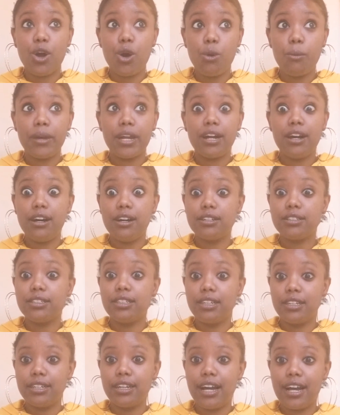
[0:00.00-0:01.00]
oh my gosh,
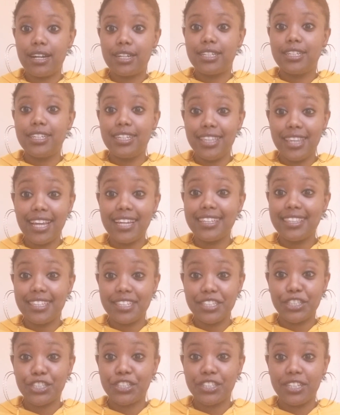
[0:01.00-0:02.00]
like, I actually like
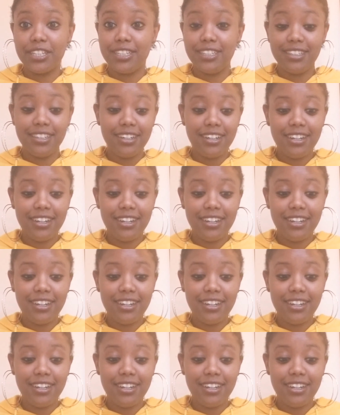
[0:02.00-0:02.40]
this shit.